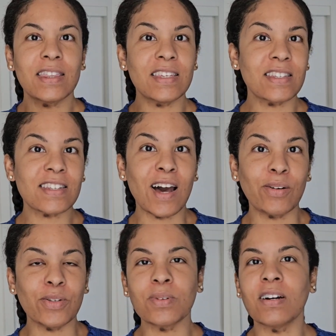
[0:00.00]
This is
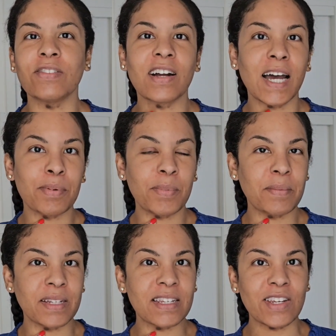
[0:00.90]
how you cover
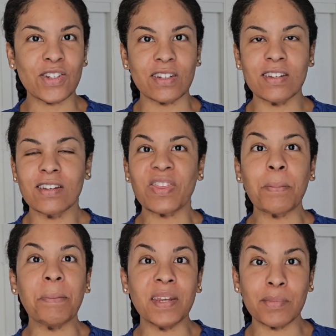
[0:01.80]
hyperpigmentation with
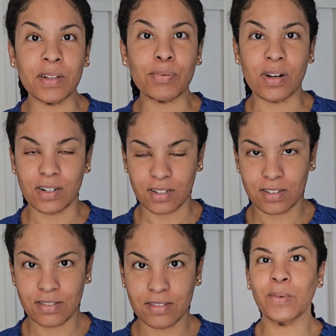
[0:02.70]
minimal
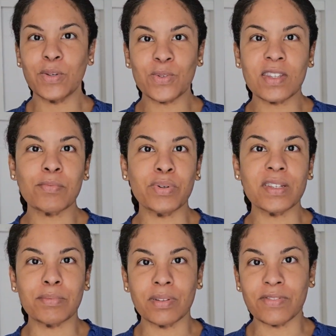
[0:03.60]
product. We're using the
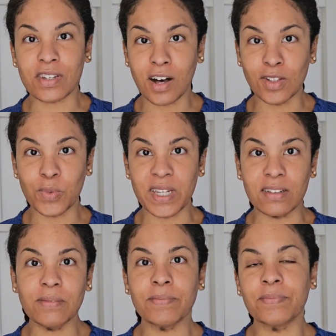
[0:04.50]
principle of the color
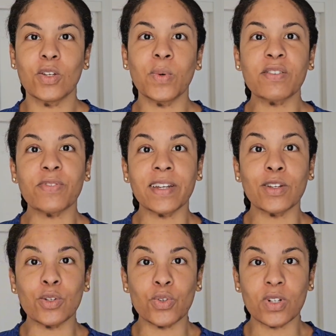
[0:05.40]
wheel. You want to find a
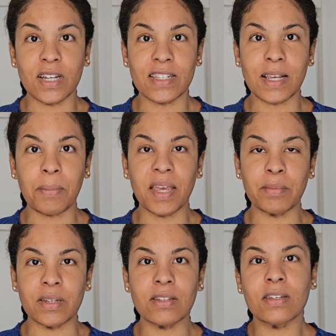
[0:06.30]
neutralizing
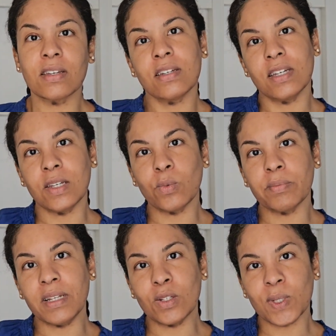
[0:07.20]
pigment. It will
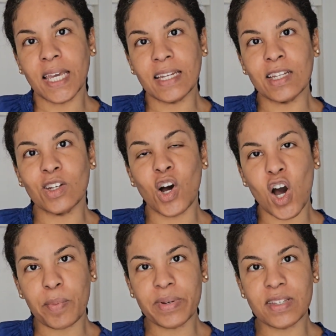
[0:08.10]
be located
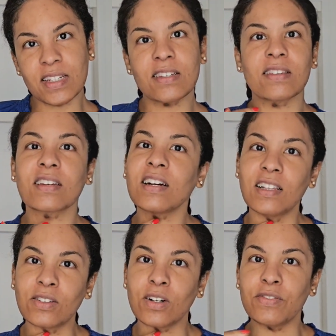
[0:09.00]
opposite the
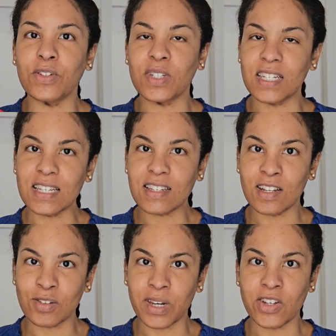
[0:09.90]
color of your
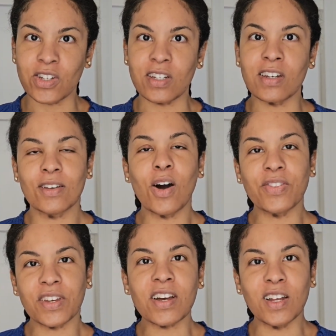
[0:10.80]
discoloration
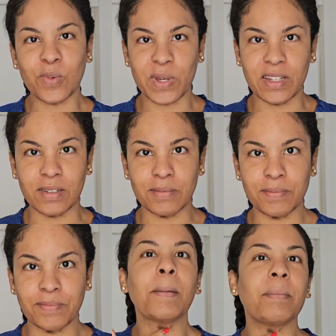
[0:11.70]
on the color wheel.
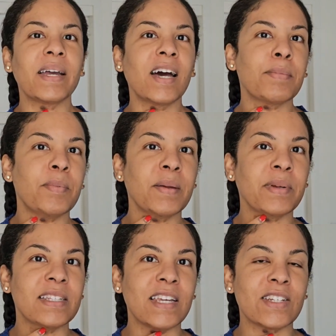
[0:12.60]
My
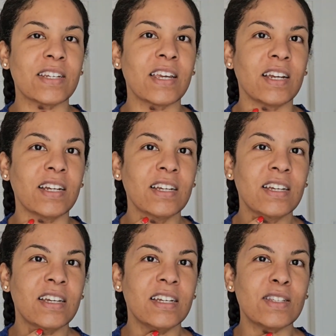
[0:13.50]
hyperpigmentation here
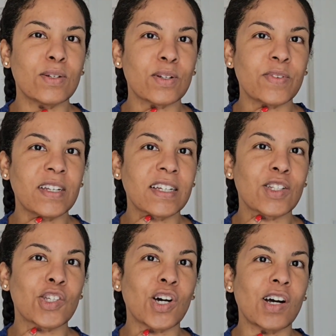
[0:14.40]
is sort of in like a
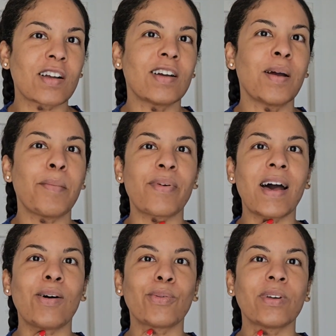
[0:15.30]
dark
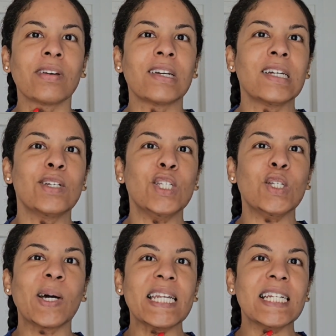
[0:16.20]
brown,
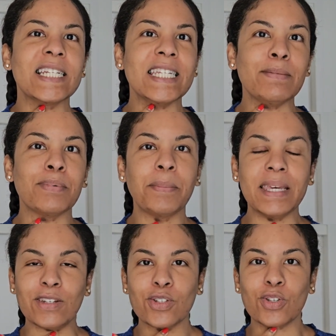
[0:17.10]
so I need a deep
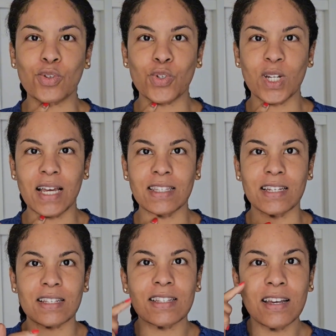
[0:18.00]
peach to neutralize
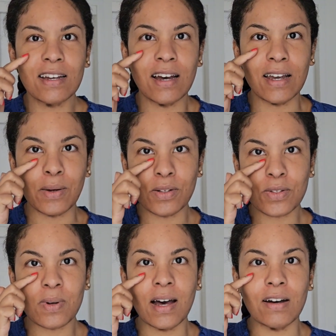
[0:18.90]
this. I
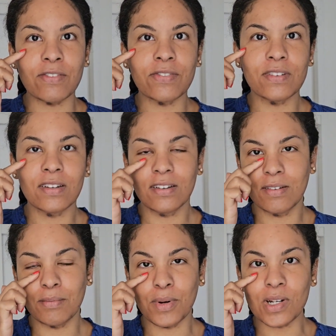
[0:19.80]
also have
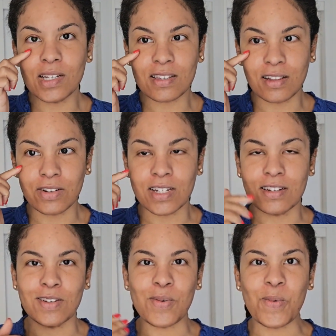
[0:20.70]
more discoloration
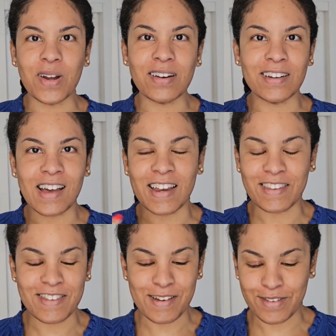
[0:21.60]
under one under eye
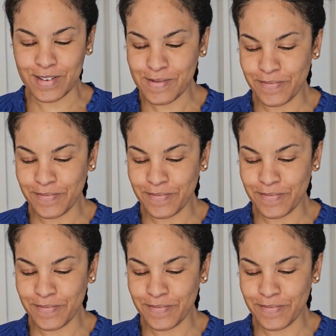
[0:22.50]
than the other.